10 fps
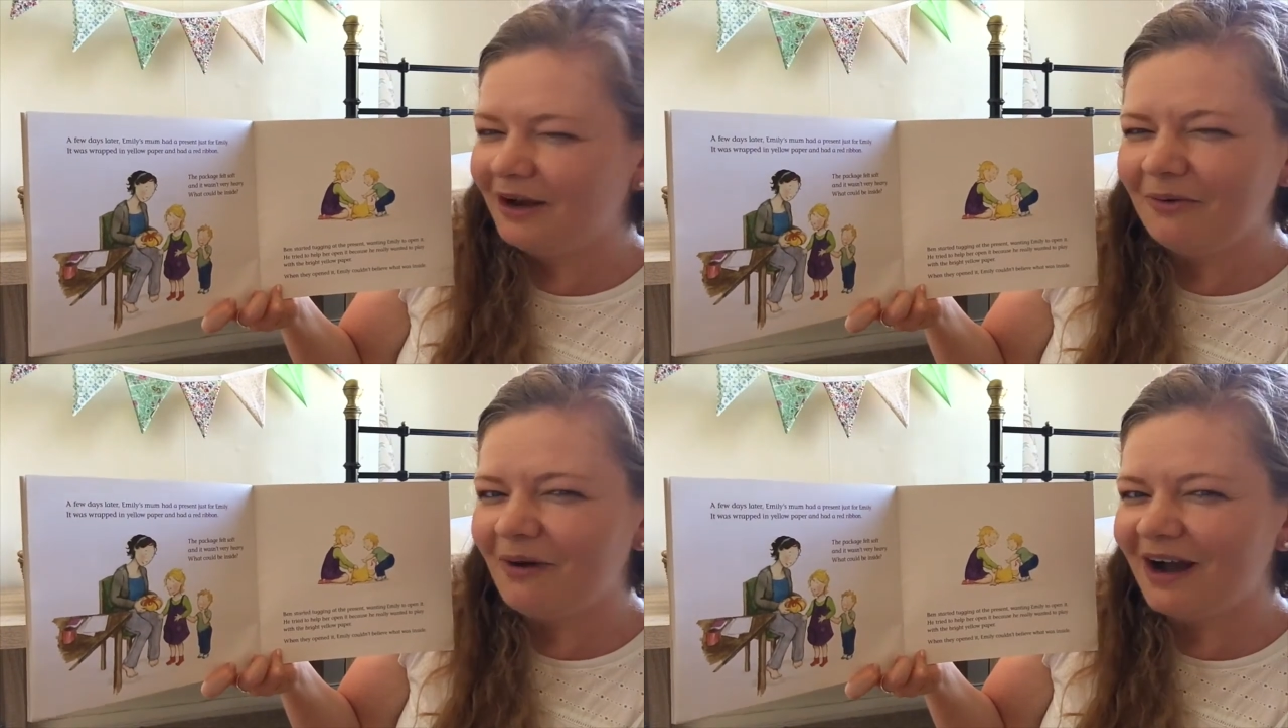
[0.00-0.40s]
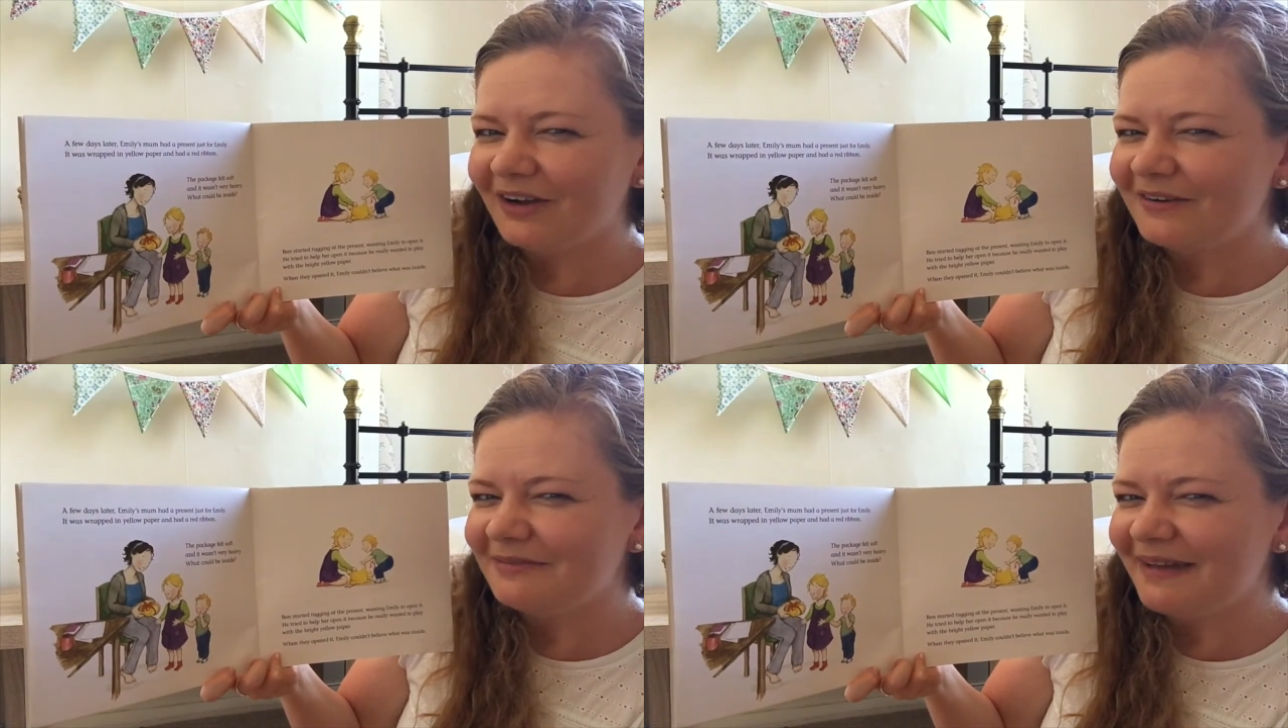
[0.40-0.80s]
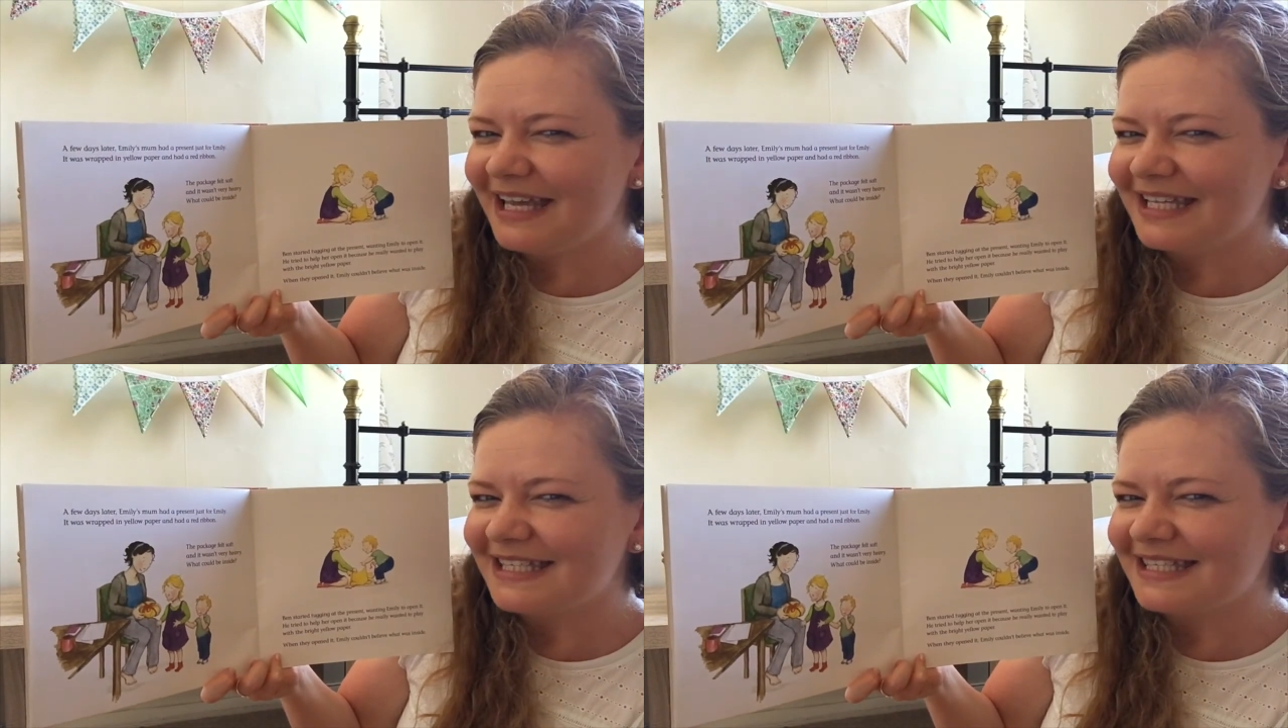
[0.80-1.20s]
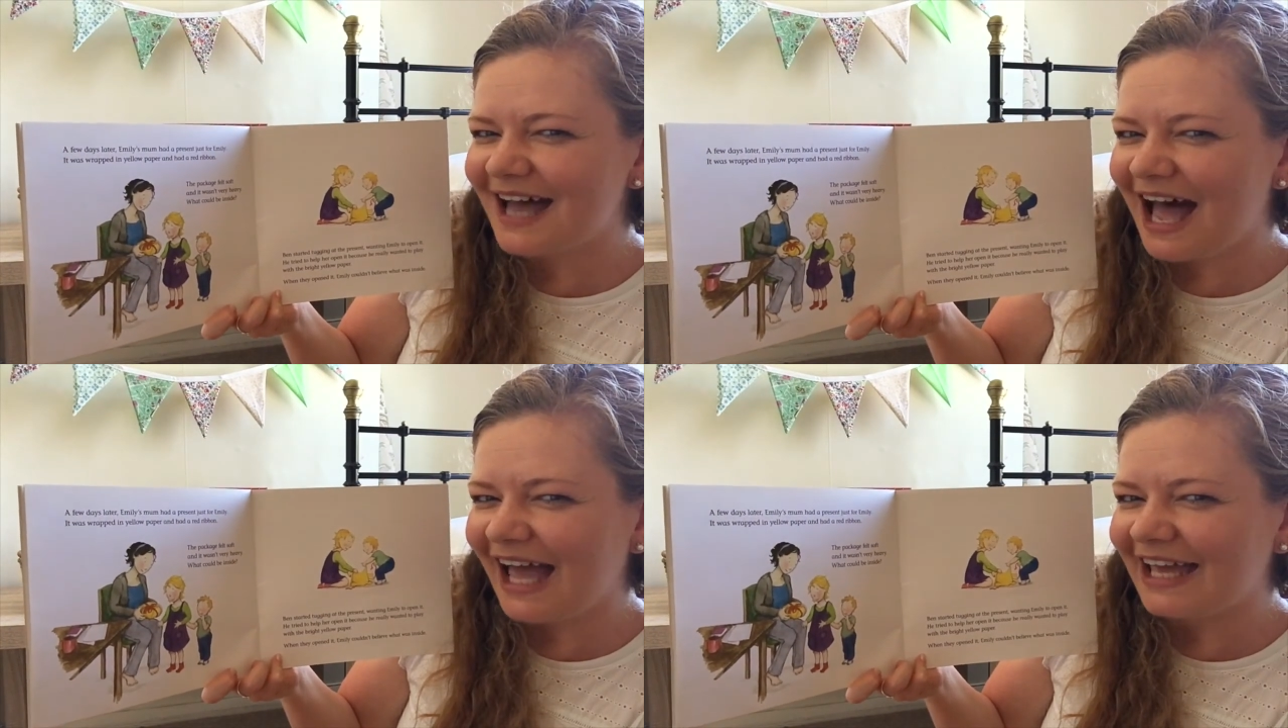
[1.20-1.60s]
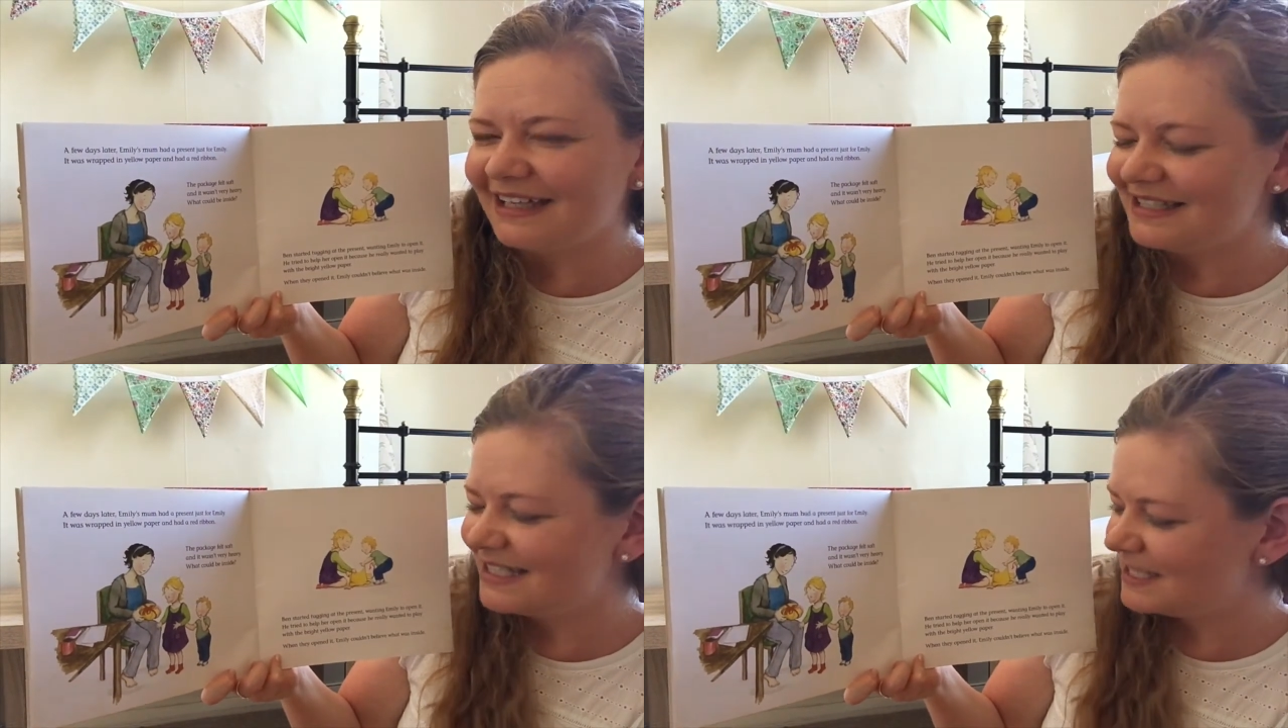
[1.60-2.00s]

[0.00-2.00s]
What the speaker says: What could be inside?